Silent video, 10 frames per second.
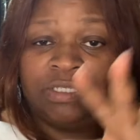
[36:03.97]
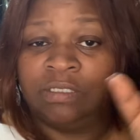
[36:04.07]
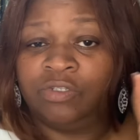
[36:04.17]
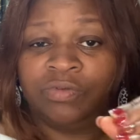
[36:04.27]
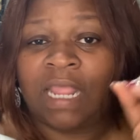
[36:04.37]

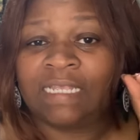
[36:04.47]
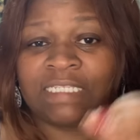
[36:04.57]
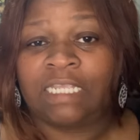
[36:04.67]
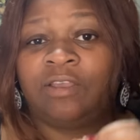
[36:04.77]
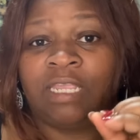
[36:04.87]
Do not
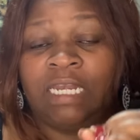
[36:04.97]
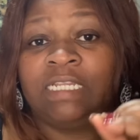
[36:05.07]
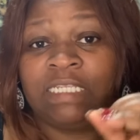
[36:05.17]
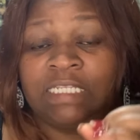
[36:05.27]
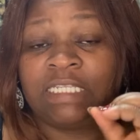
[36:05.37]
sell any
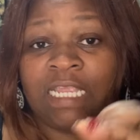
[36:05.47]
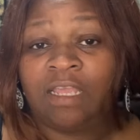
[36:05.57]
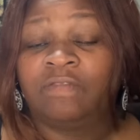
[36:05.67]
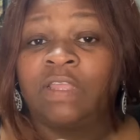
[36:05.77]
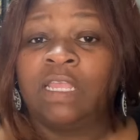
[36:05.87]

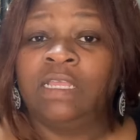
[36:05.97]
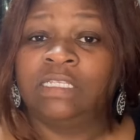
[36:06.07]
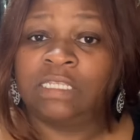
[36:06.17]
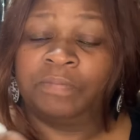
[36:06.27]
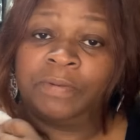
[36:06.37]
DTF
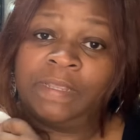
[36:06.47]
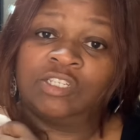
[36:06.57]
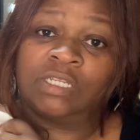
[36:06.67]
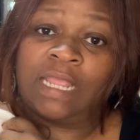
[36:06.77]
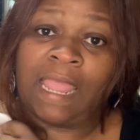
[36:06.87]

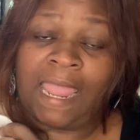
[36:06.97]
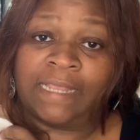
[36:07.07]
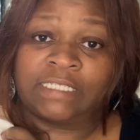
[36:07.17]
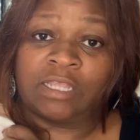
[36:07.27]
sublimation hacks.